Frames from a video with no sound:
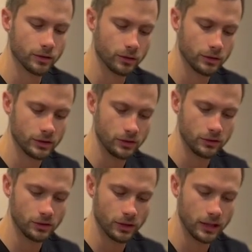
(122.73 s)
going to use
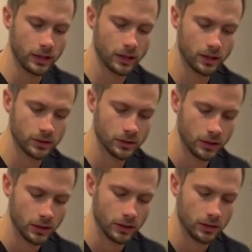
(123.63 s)
your hand
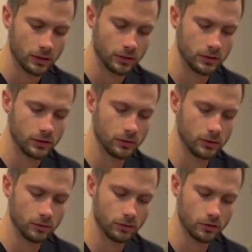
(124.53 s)

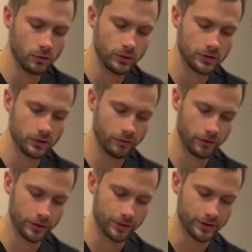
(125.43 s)
to twist your foot
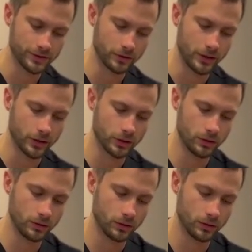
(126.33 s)
in this direction,